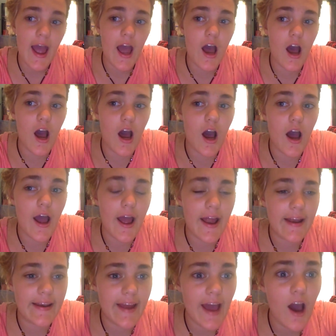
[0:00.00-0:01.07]

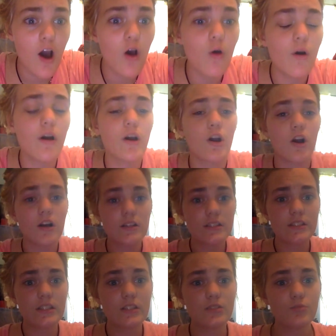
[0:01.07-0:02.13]
And now
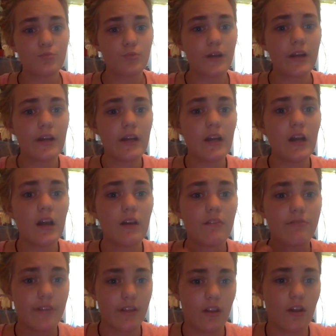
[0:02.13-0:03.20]
Kirsten is
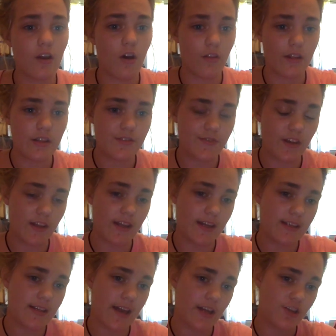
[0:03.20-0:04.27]
re-feeling all these
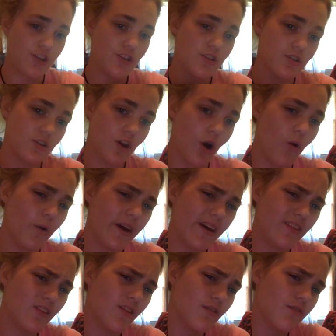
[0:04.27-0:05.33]
feelings, and she's going